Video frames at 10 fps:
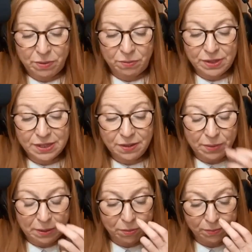with
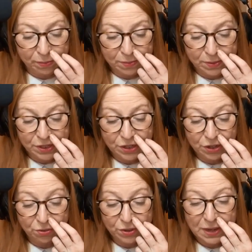similar problems to
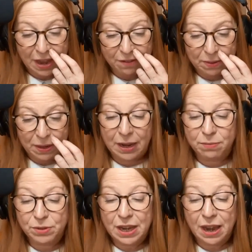yours have been
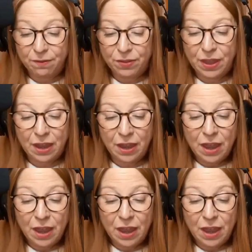able to have their